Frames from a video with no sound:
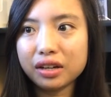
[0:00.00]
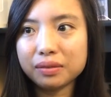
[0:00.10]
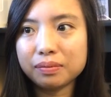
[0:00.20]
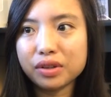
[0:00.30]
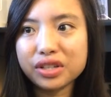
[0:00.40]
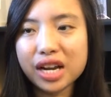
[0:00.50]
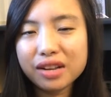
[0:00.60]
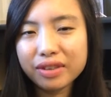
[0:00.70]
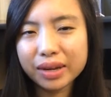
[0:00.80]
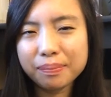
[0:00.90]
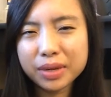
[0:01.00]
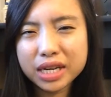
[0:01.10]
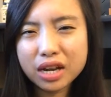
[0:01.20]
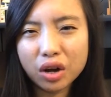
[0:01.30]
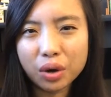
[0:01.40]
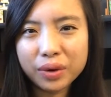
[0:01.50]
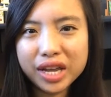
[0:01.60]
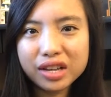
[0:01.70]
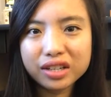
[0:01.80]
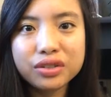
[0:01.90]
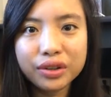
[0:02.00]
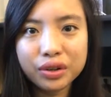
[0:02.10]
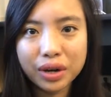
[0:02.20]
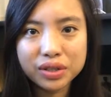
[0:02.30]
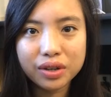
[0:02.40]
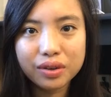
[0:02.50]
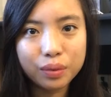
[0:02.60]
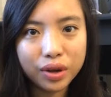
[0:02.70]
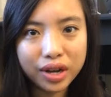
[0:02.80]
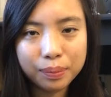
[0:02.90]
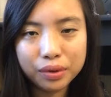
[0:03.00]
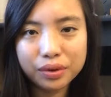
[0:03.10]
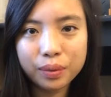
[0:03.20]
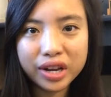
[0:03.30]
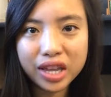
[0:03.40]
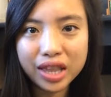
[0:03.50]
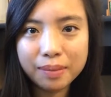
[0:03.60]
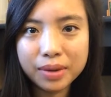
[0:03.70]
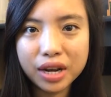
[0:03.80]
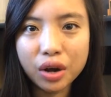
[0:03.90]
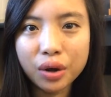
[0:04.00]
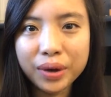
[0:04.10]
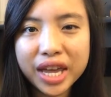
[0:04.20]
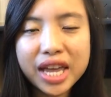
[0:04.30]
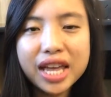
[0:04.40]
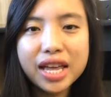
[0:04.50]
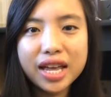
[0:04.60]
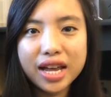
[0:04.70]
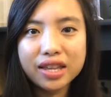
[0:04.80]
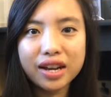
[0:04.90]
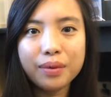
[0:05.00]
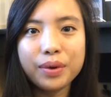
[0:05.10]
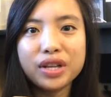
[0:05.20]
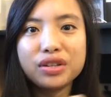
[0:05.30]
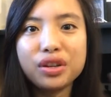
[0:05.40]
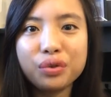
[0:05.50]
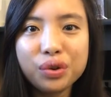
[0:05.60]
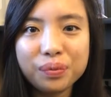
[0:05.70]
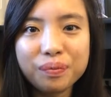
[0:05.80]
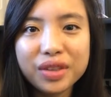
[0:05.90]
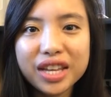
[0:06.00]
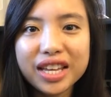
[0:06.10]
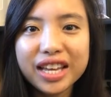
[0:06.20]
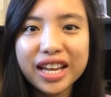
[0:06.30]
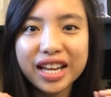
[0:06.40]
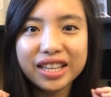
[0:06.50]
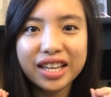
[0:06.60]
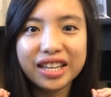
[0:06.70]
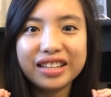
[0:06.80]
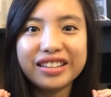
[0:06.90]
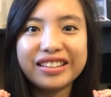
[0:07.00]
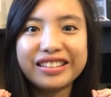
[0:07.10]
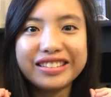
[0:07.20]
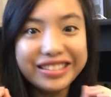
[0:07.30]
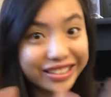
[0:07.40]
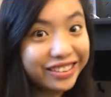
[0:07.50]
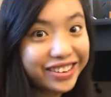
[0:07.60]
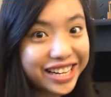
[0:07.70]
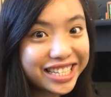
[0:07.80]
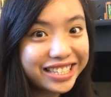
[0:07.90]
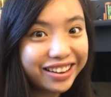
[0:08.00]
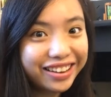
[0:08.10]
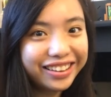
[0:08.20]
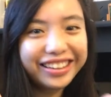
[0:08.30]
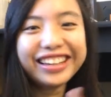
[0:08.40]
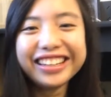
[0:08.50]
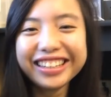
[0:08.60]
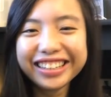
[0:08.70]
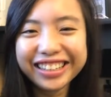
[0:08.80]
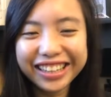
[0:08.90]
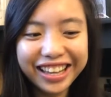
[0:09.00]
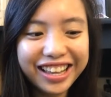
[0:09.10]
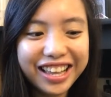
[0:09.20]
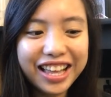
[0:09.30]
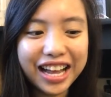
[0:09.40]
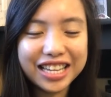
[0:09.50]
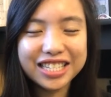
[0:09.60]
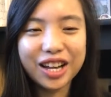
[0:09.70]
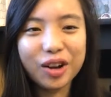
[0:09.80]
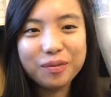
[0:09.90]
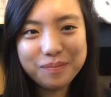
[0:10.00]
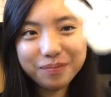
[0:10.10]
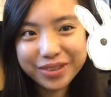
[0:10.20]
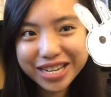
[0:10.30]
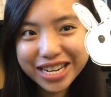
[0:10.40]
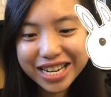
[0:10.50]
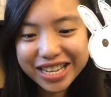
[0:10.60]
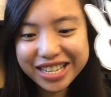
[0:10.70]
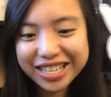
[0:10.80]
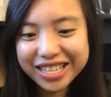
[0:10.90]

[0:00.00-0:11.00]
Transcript: there's kind of like a mini hallway. So, you know, I was walking that mini hallway, and then I went into the room. And then, do you know what I saw? I saw Bunny,